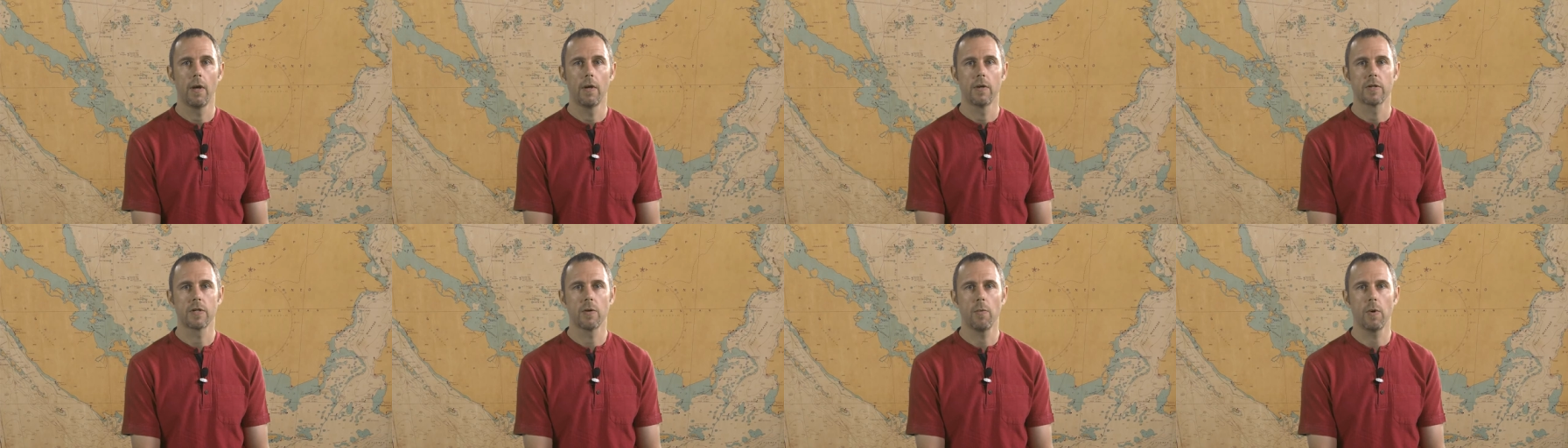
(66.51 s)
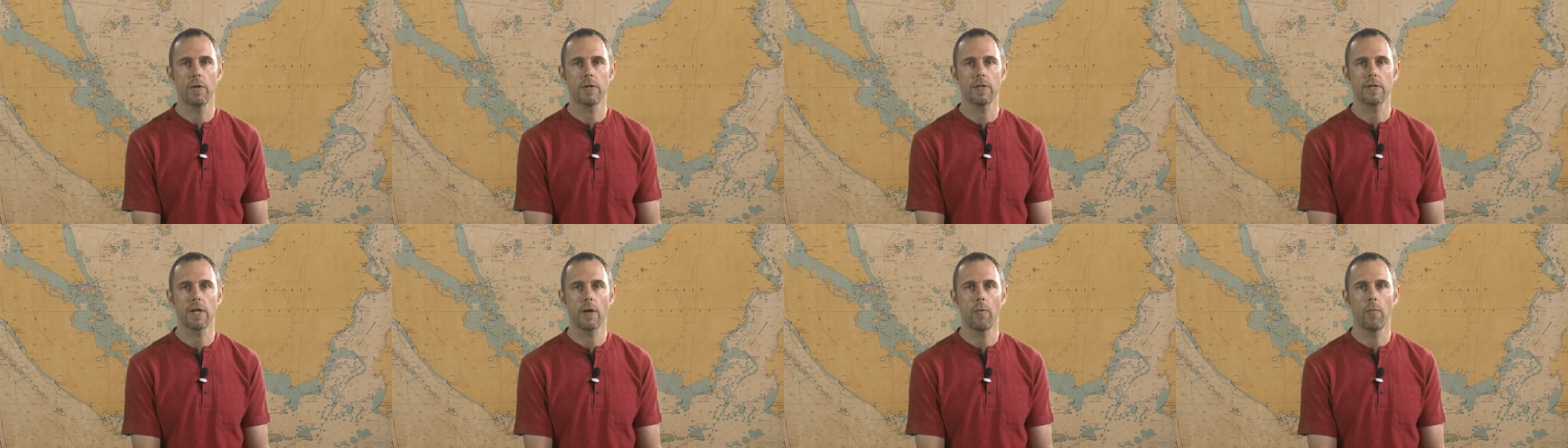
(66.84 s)
So
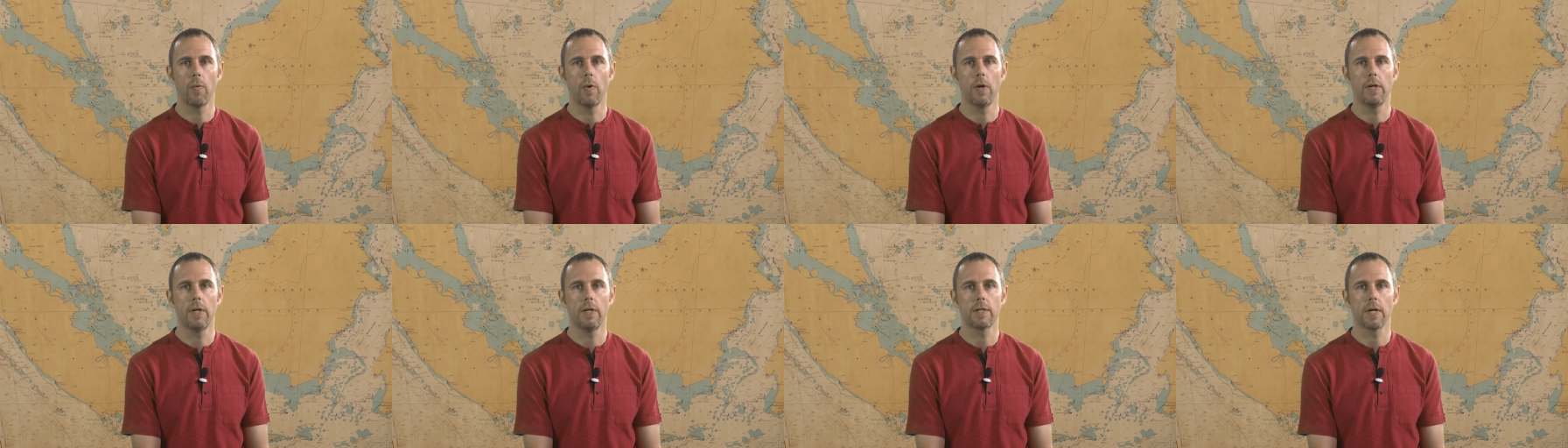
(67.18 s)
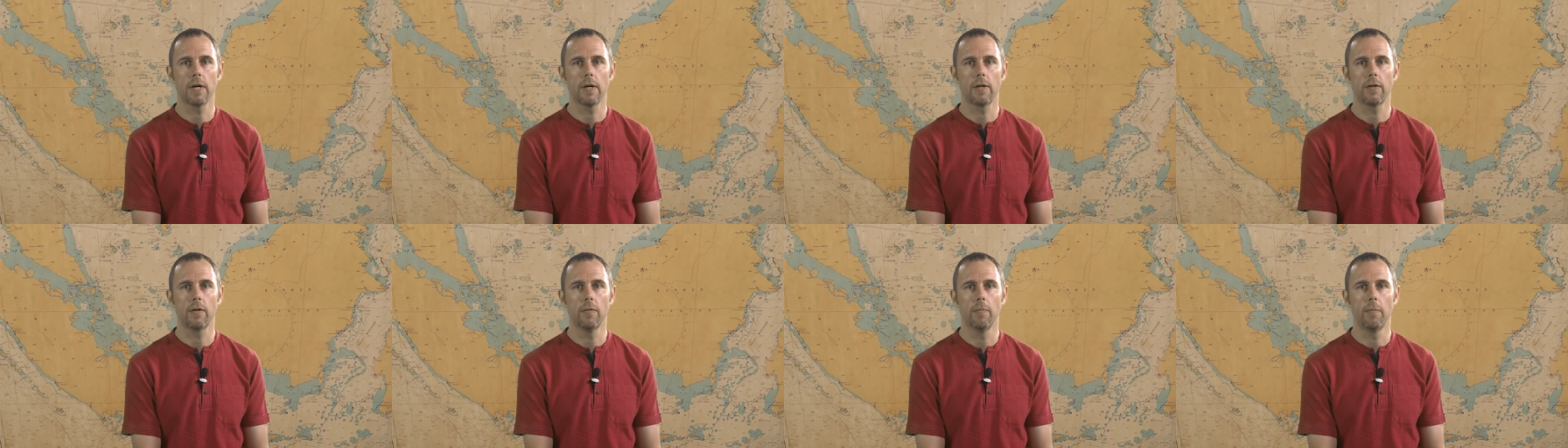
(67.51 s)
what does that wordy
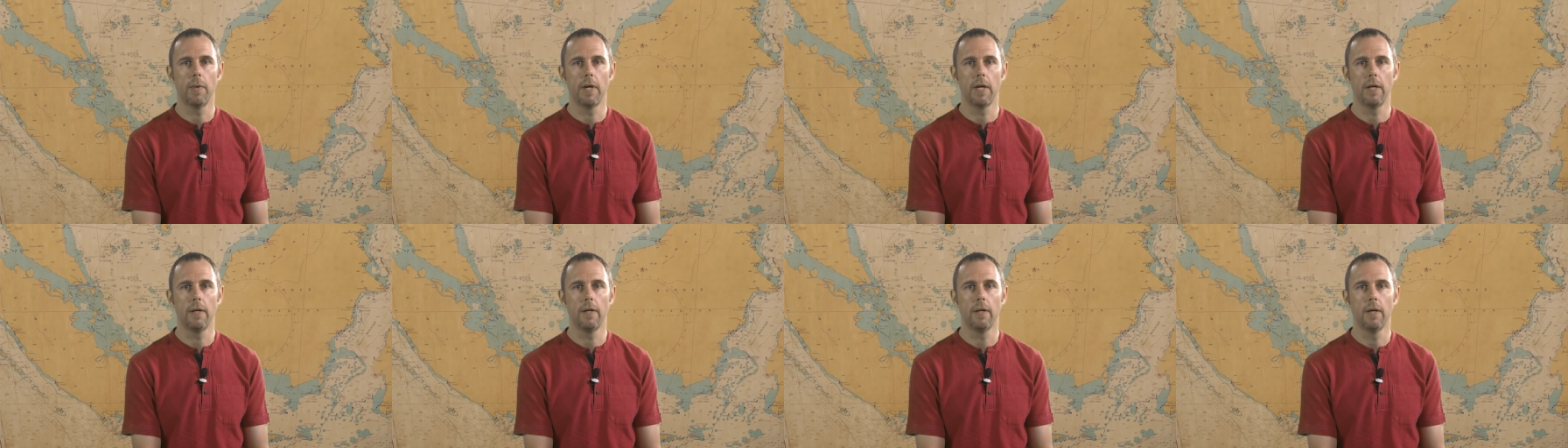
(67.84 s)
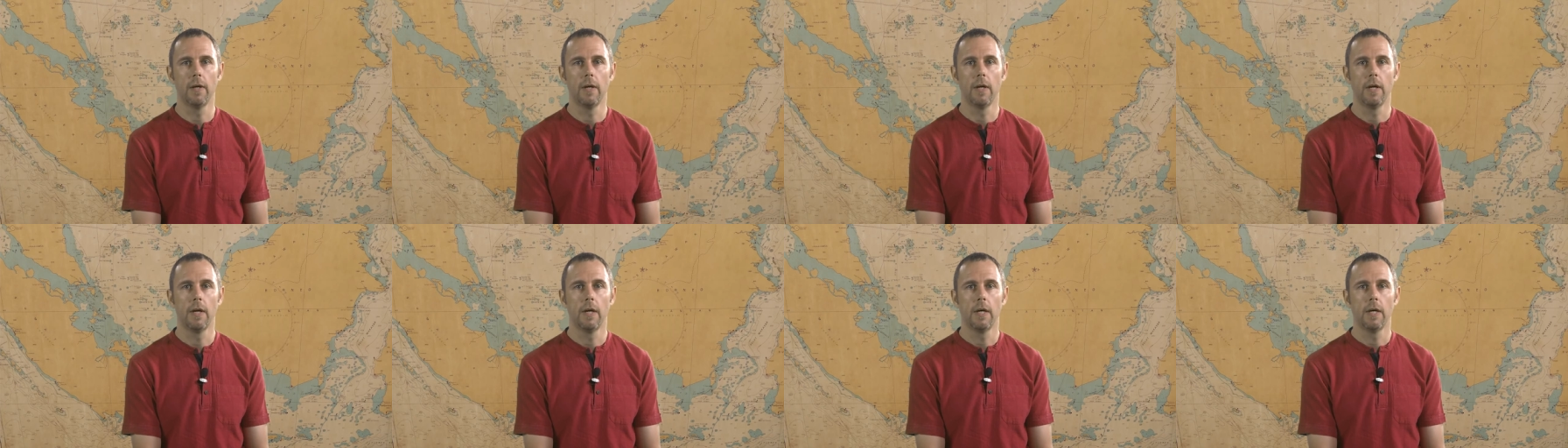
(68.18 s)
title mean?
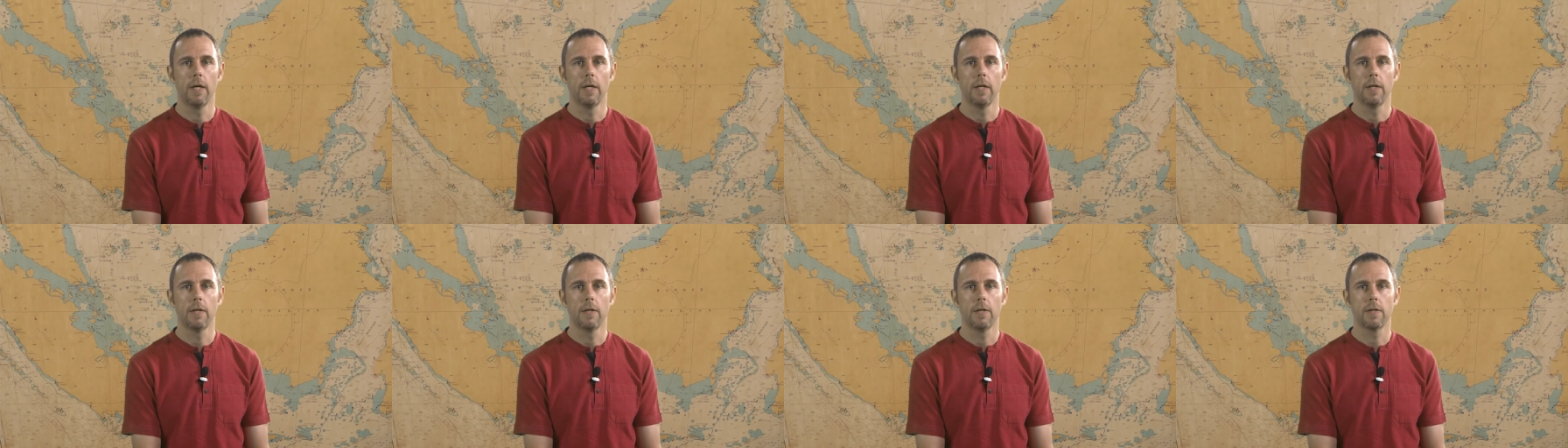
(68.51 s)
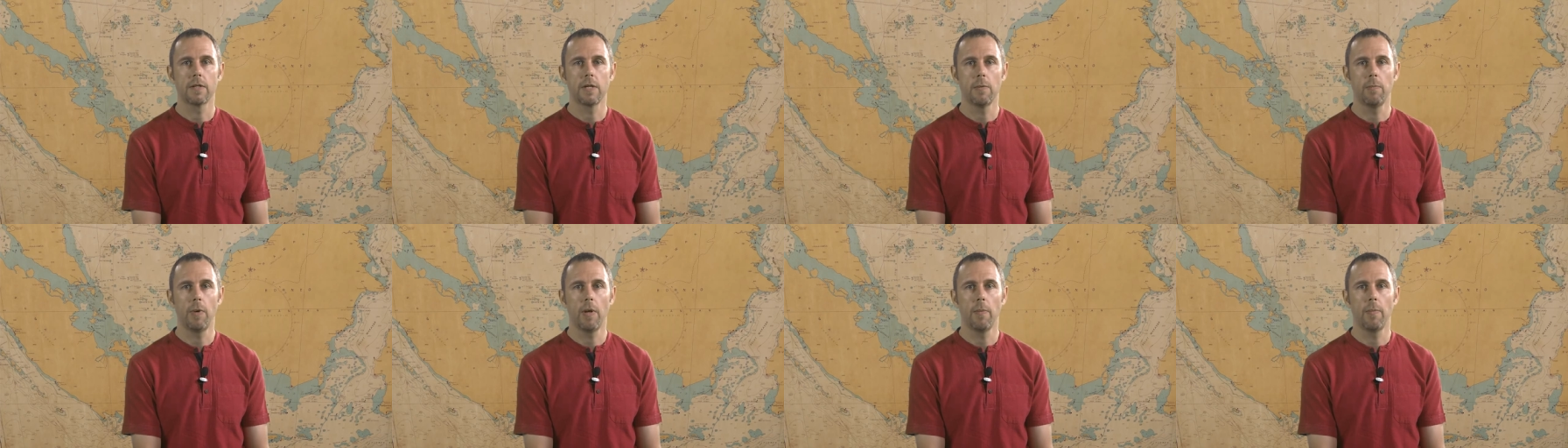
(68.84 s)

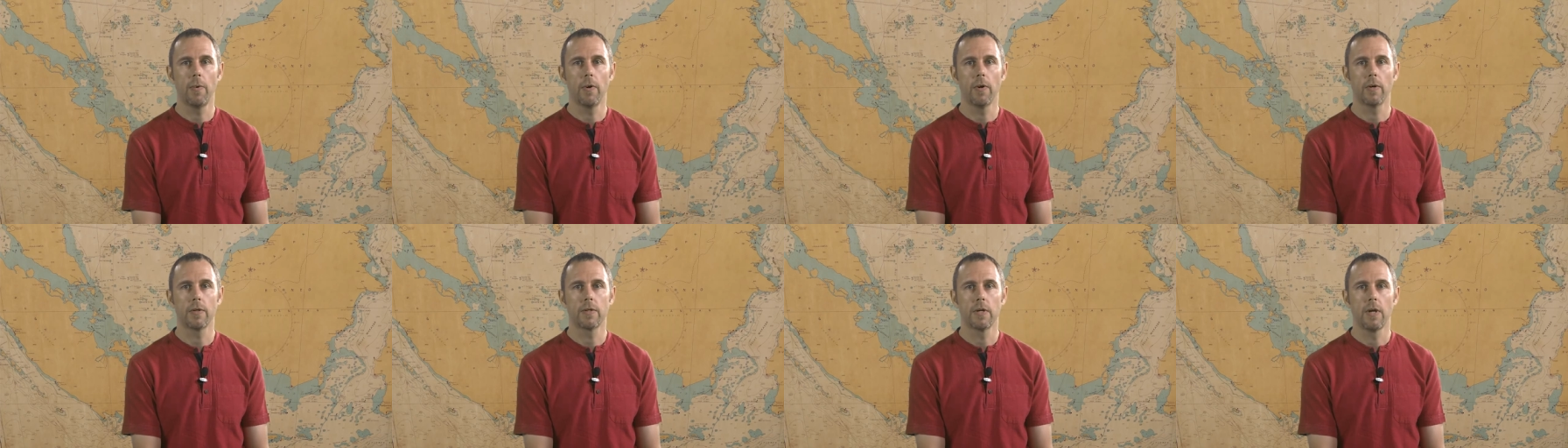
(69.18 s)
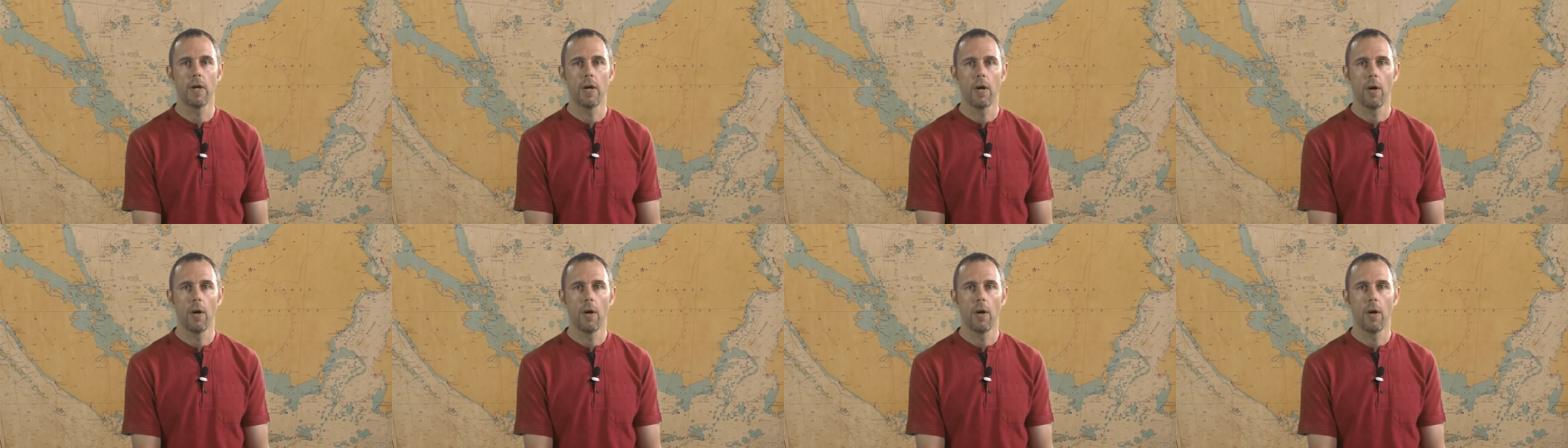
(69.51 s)
Simply put,